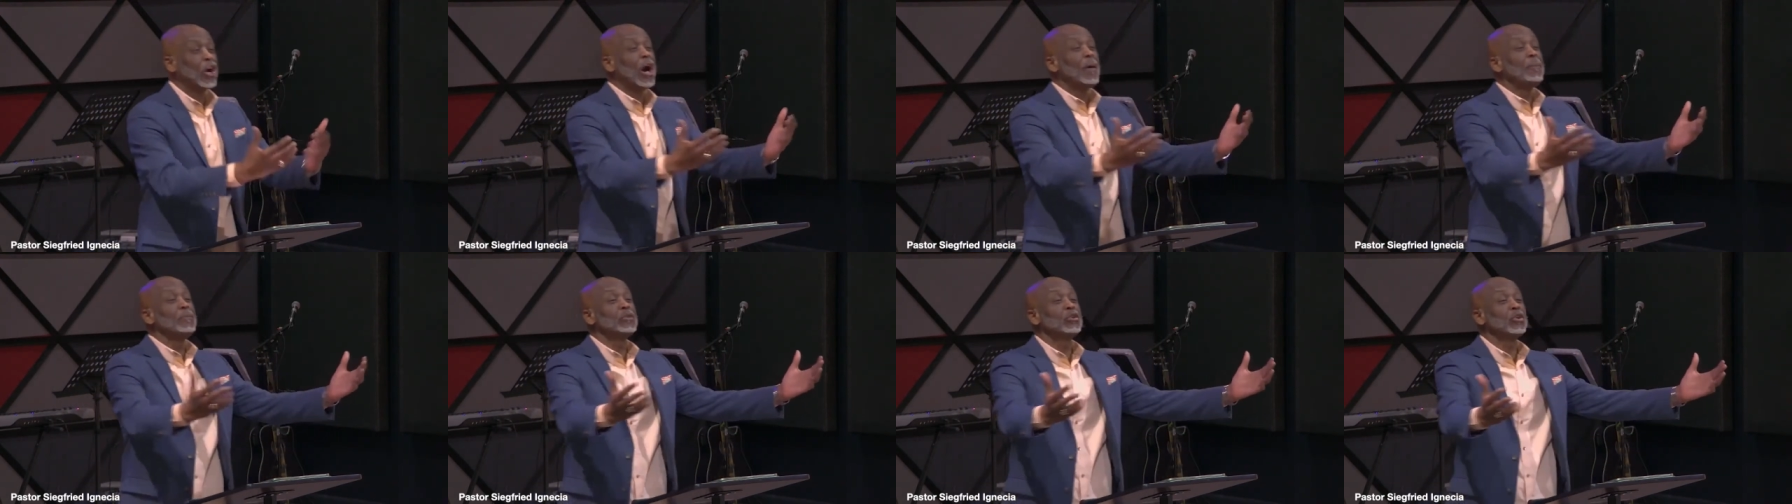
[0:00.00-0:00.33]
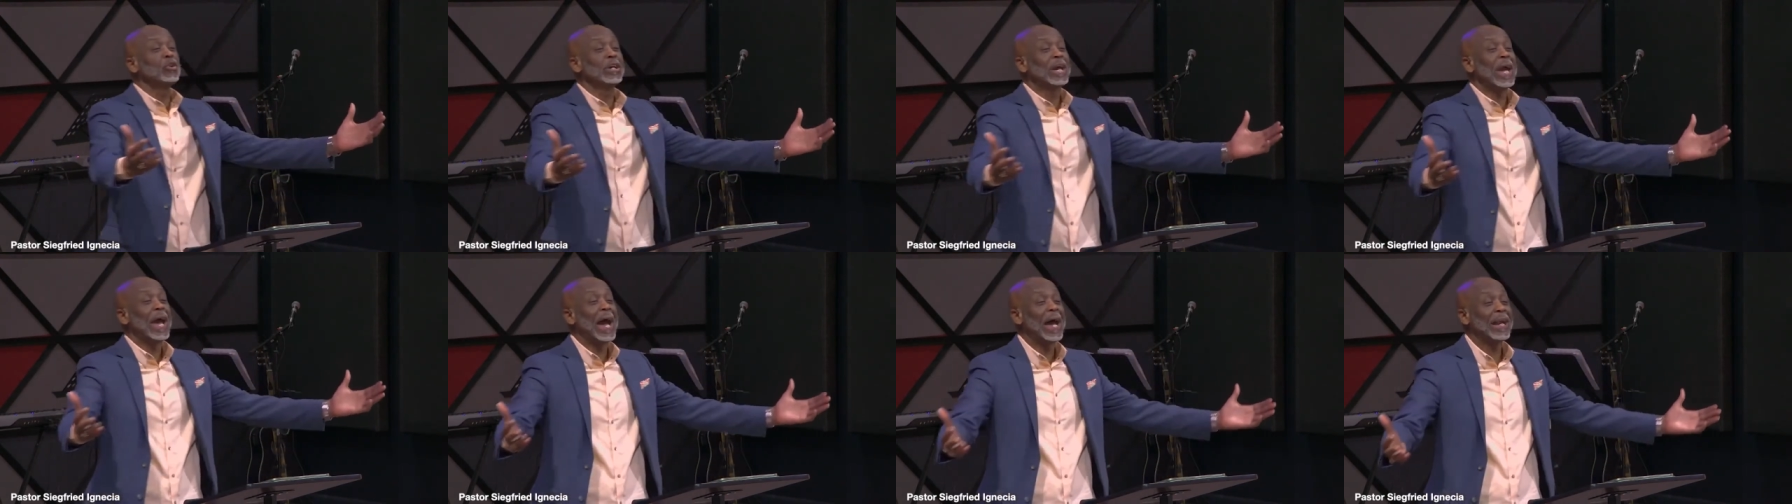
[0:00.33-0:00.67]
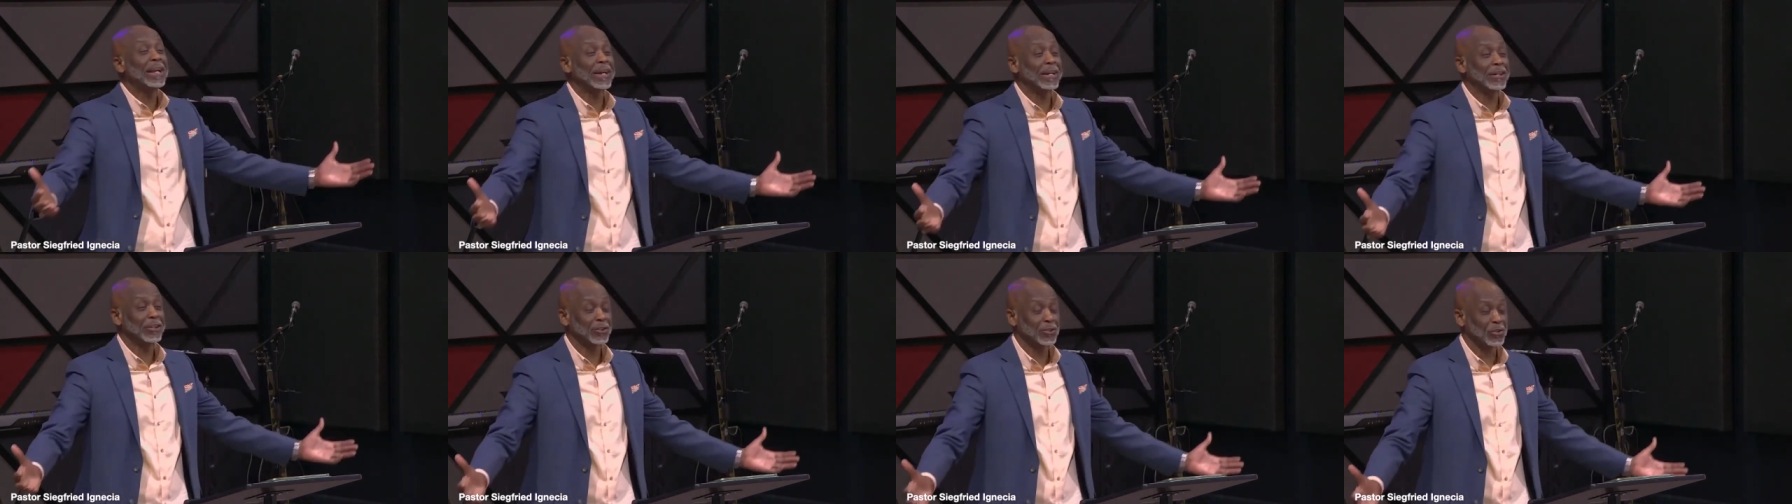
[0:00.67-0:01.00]
come
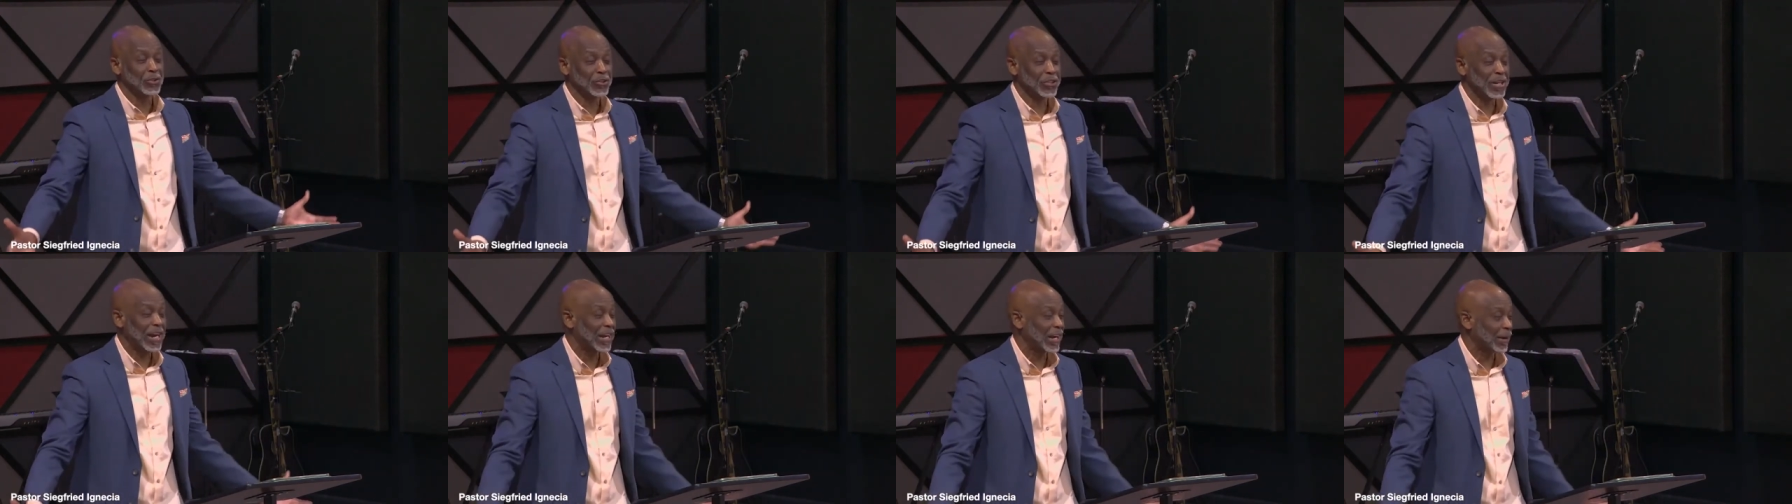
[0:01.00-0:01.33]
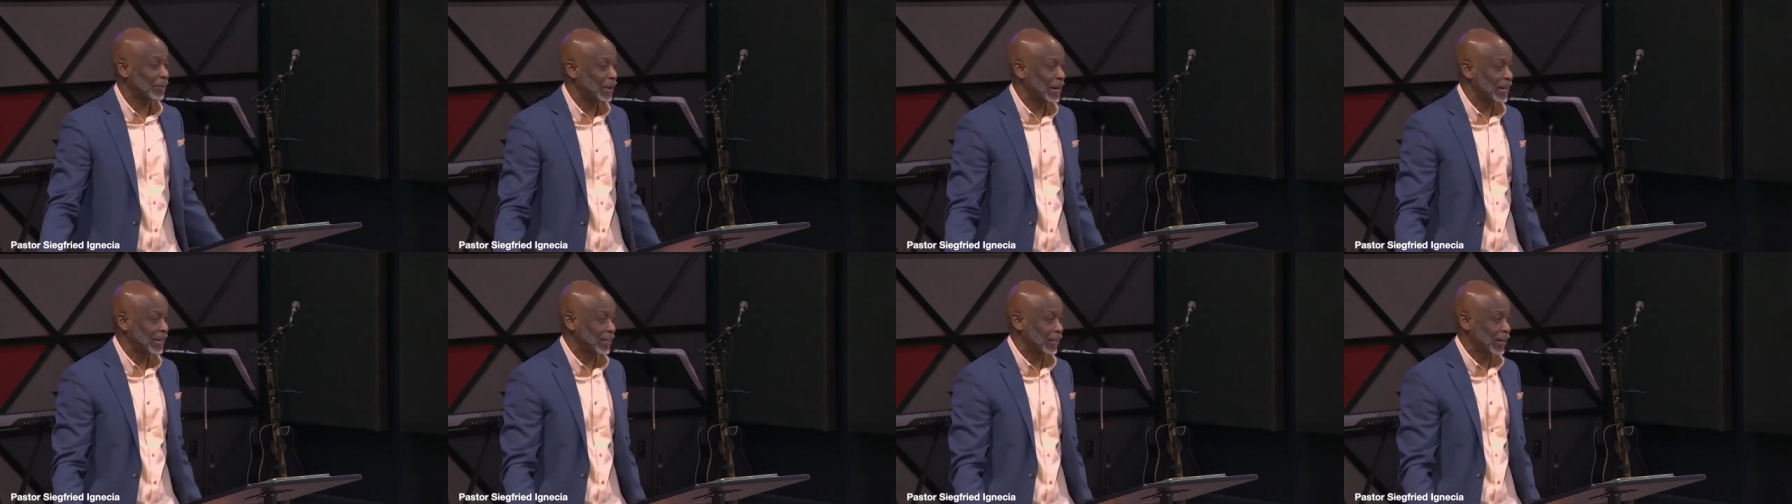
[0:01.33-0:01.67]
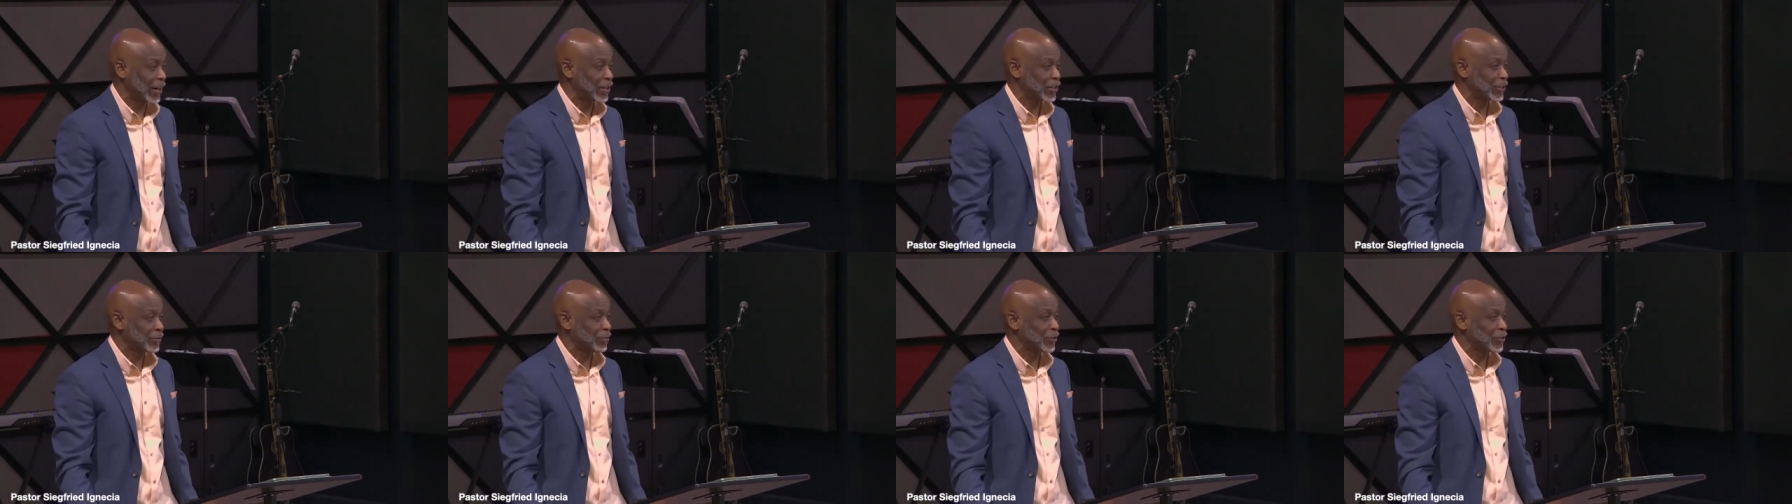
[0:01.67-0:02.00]
together to celebrate
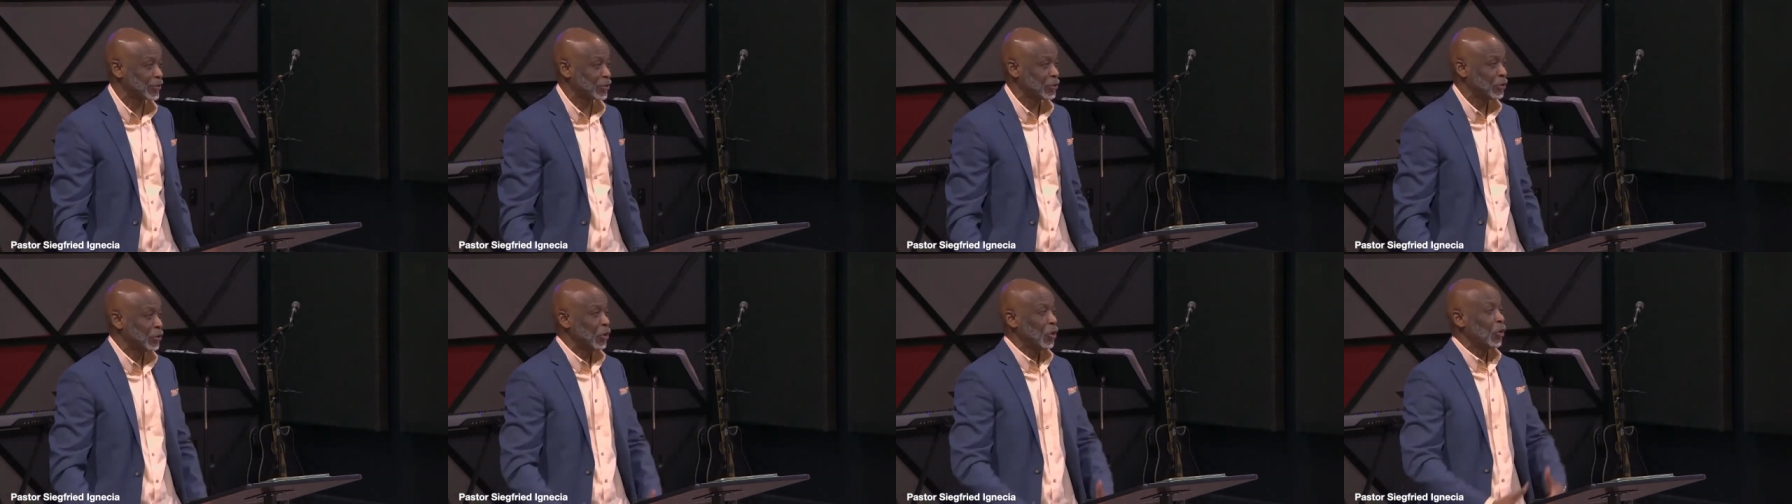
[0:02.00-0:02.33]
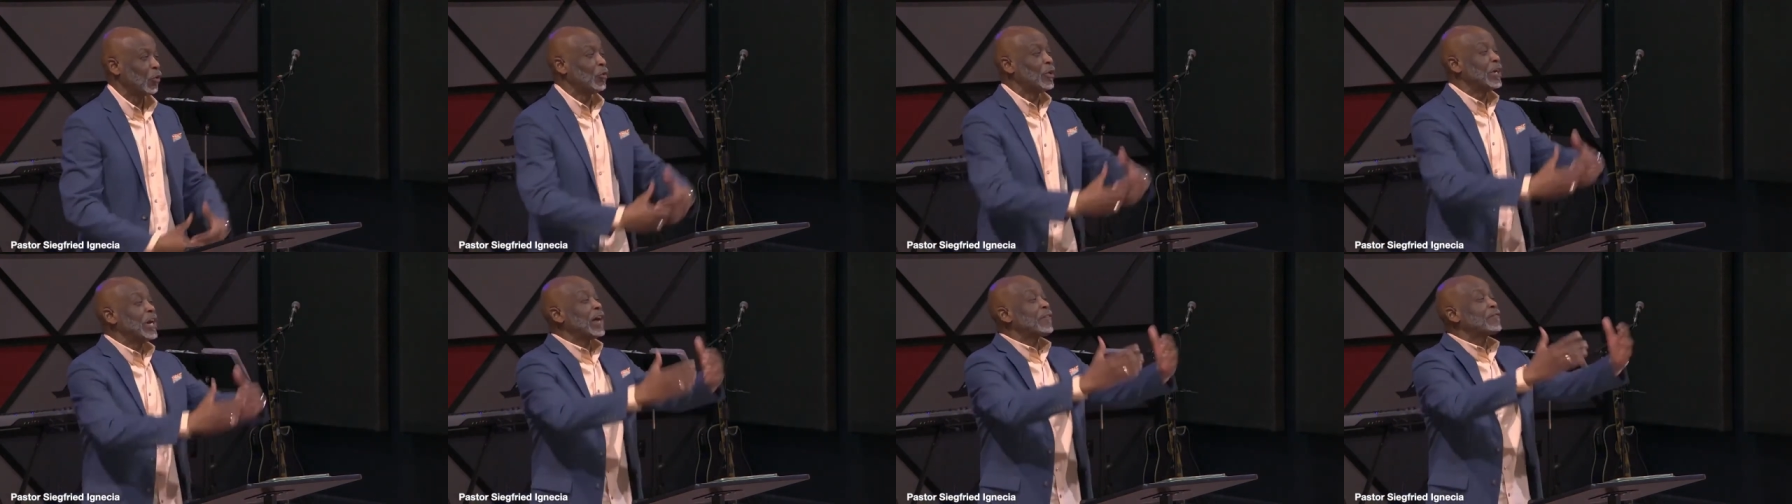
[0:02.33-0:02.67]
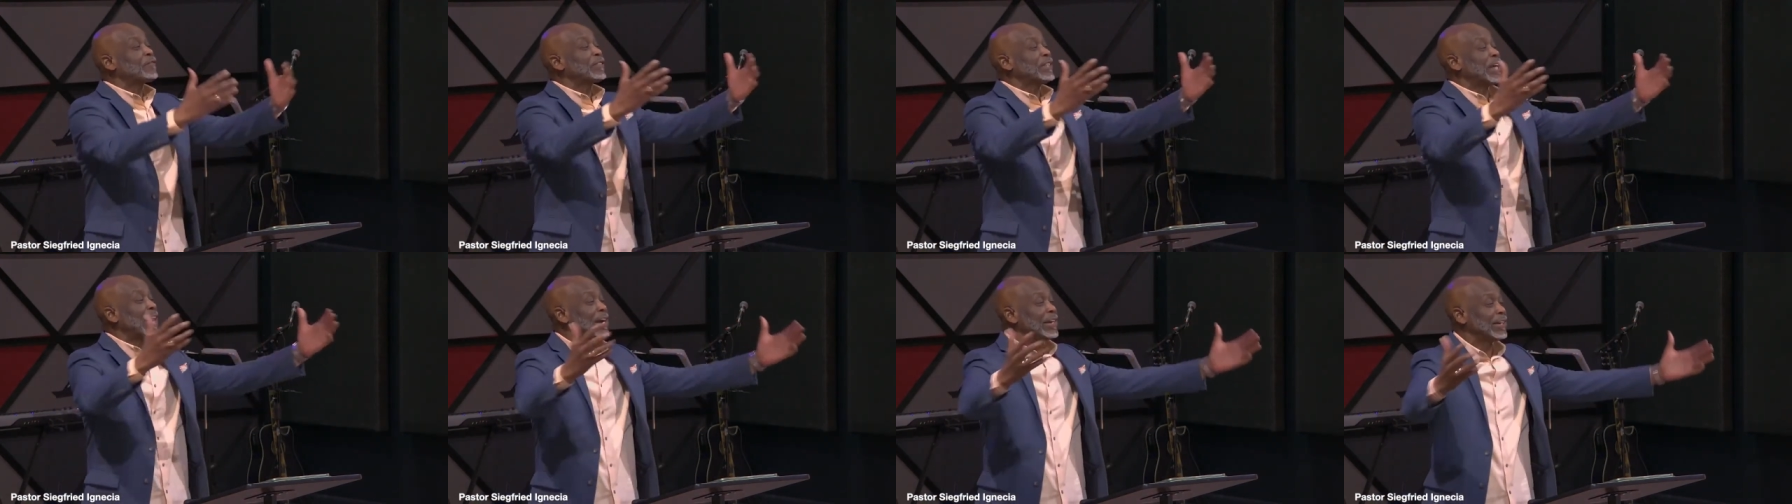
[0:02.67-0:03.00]
Christmas. We
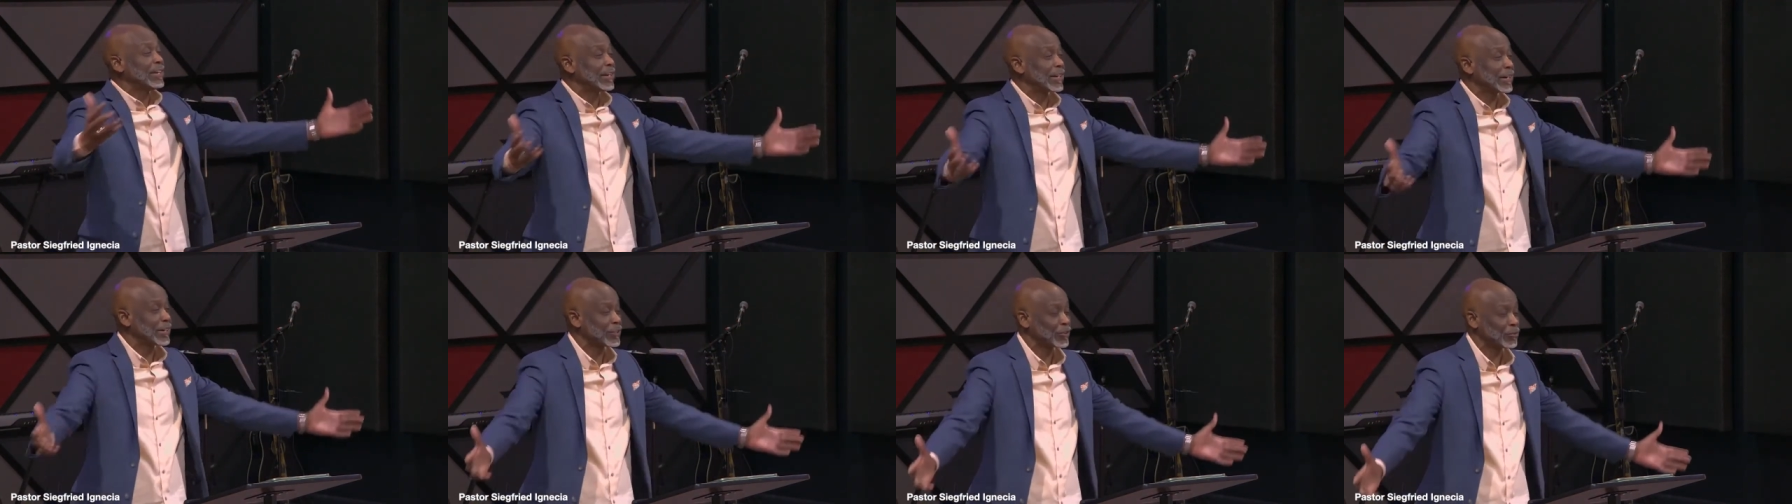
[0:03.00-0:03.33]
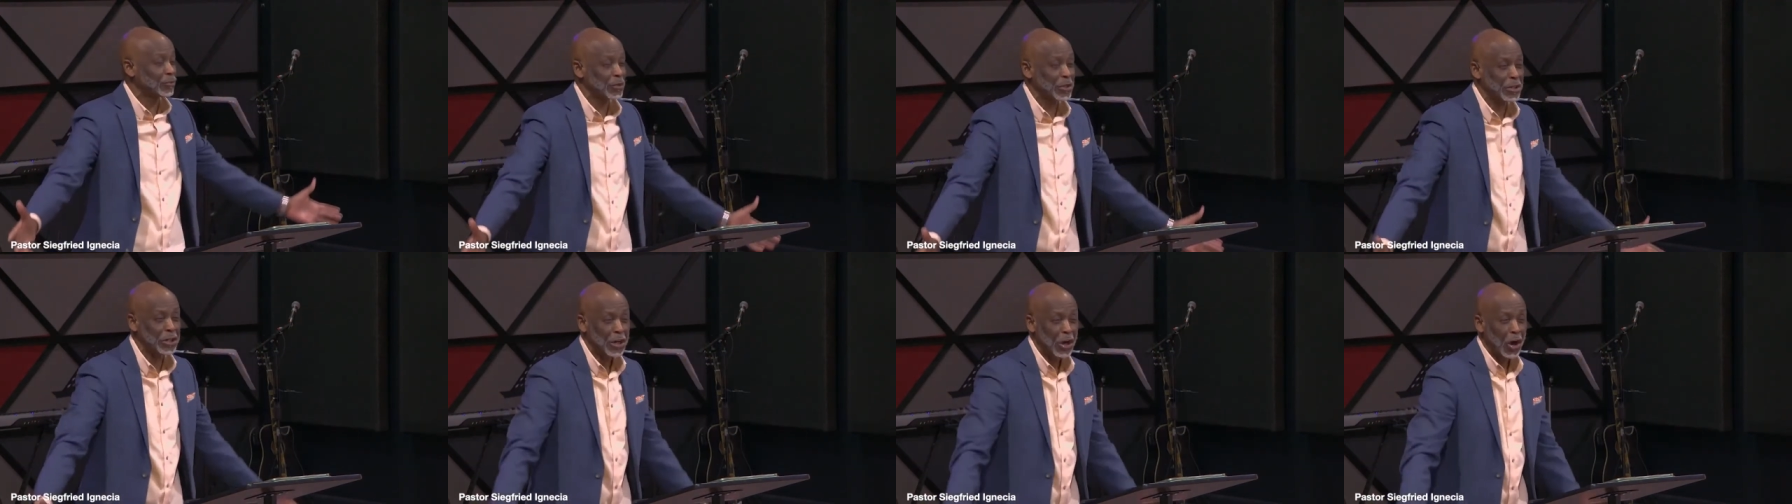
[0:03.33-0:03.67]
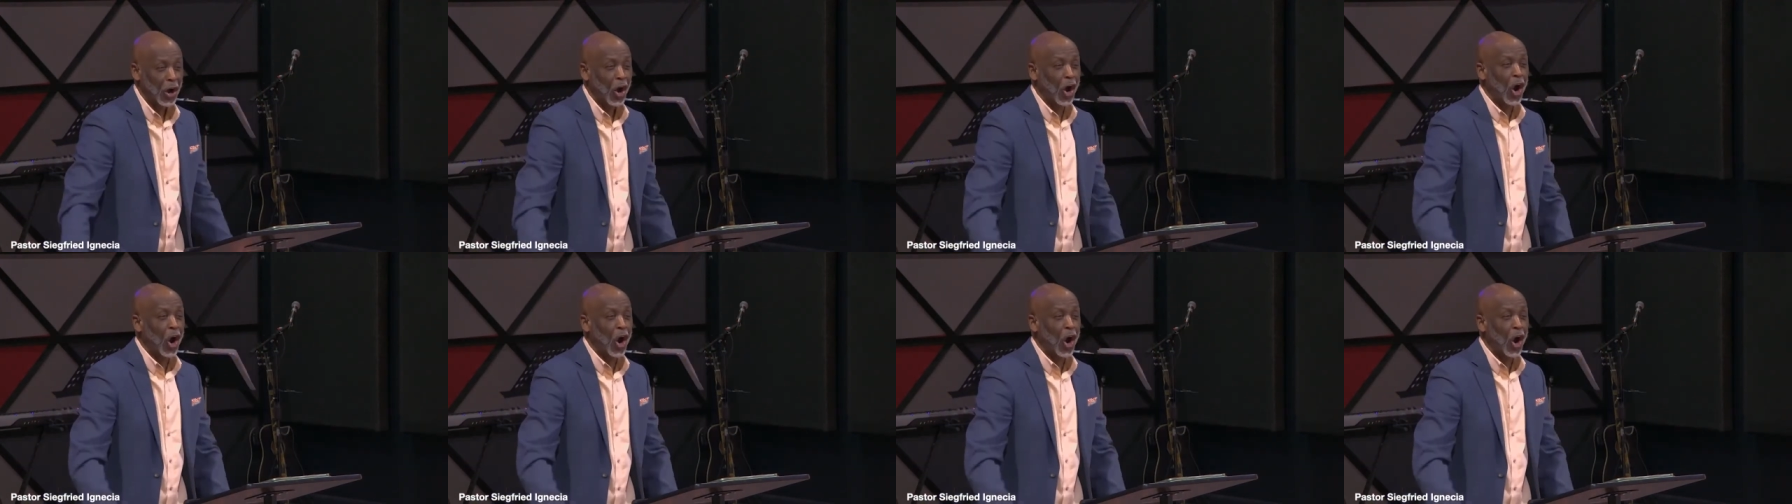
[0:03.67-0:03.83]
have dinners, we